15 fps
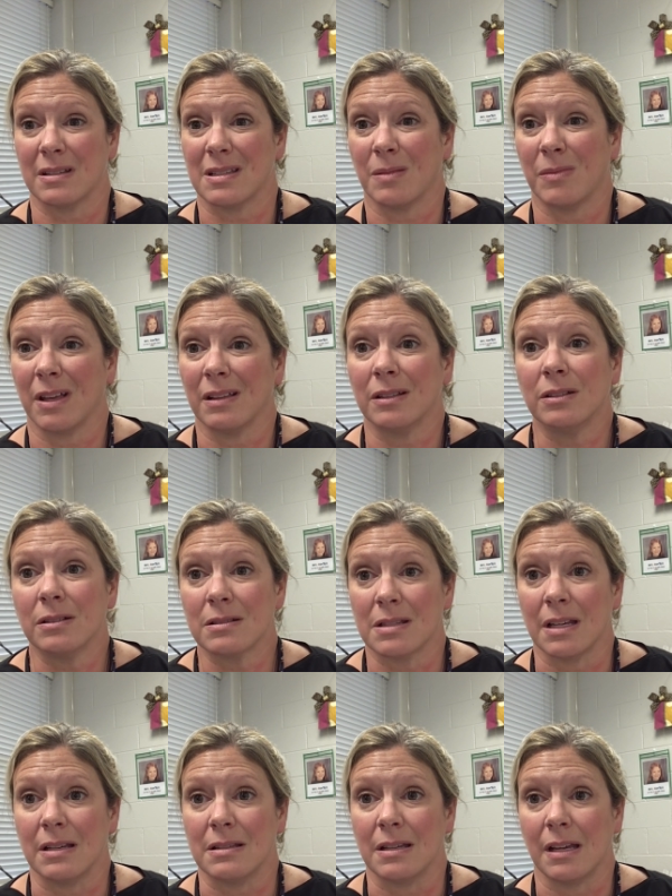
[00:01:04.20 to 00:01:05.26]
something looks
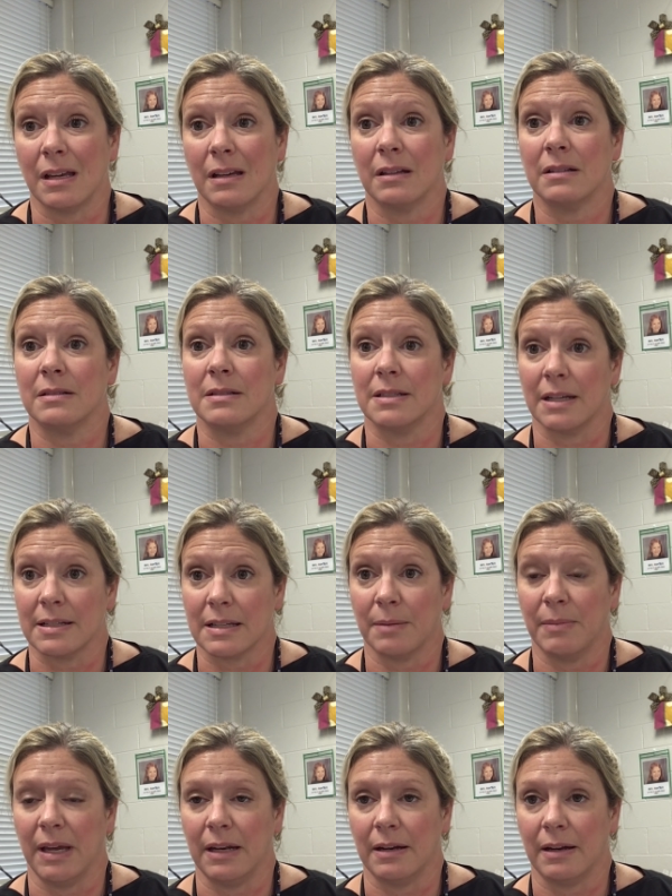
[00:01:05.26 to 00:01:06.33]
easy doesn't
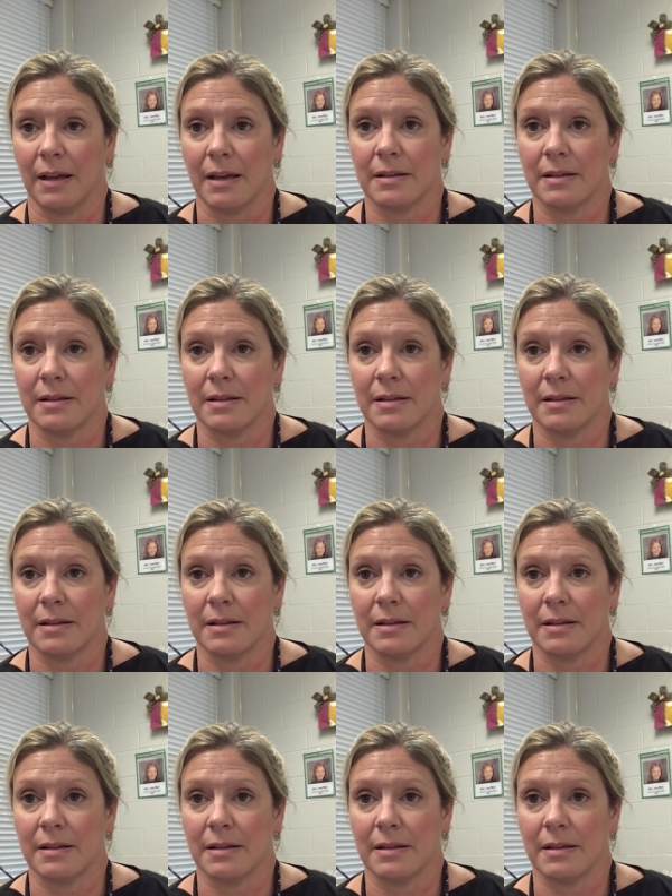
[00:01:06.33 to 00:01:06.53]
mean it